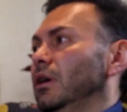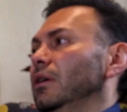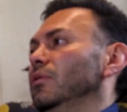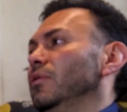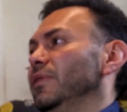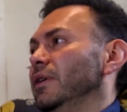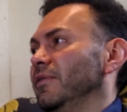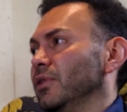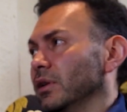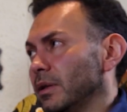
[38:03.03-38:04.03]
I don't know if you
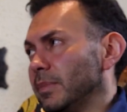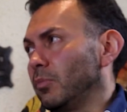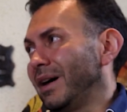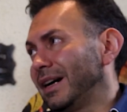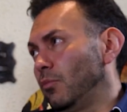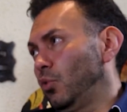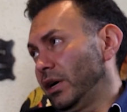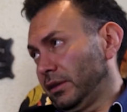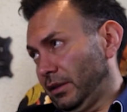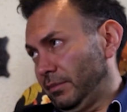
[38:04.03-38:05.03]
have heard about Vaca
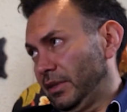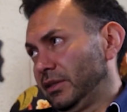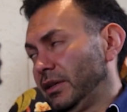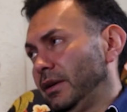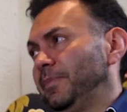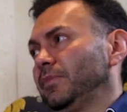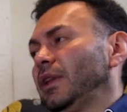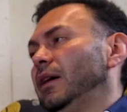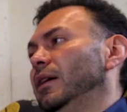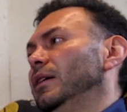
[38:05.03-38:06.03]
Muerta. It's a
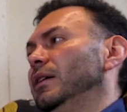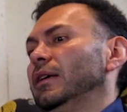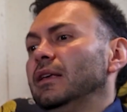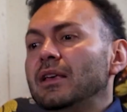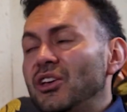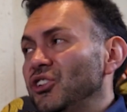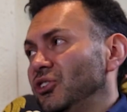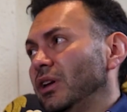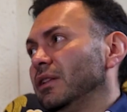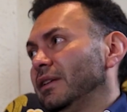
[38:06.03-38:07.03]

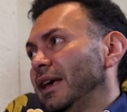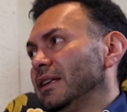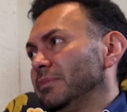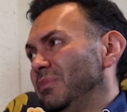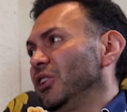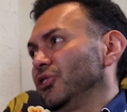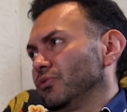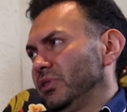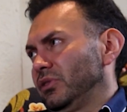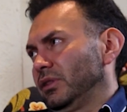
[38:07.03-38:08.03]
shale gas major
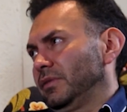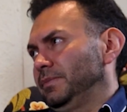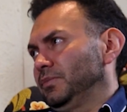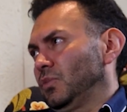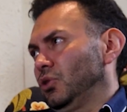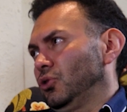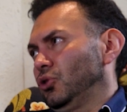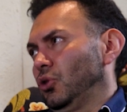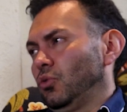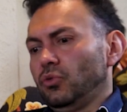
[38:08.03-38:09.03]
reserve. Oh, okay.
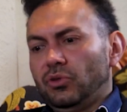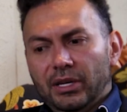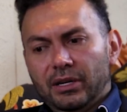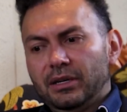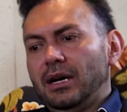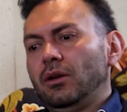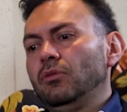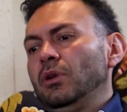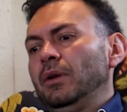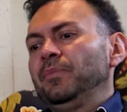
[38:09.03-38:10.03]
So they are
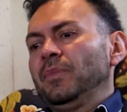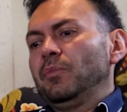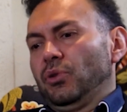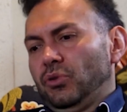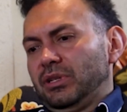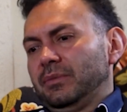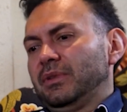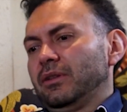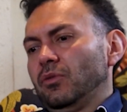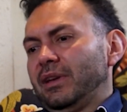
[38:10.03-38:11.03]
now producing
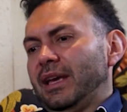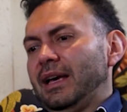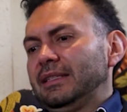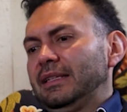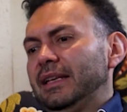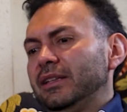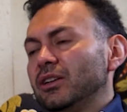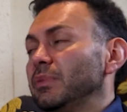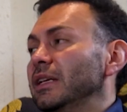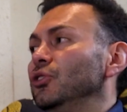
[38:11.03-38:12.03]
their own gas, and they
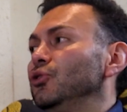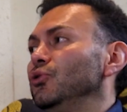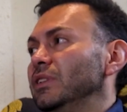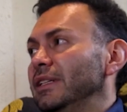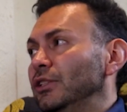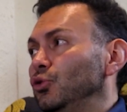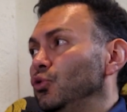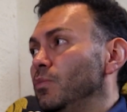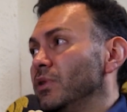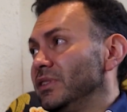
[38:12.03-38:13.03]
are planning to sell it
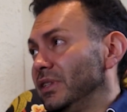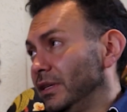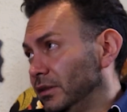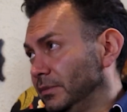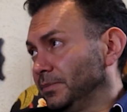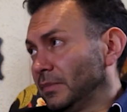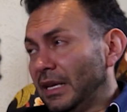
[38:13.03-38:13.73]
to Brazil,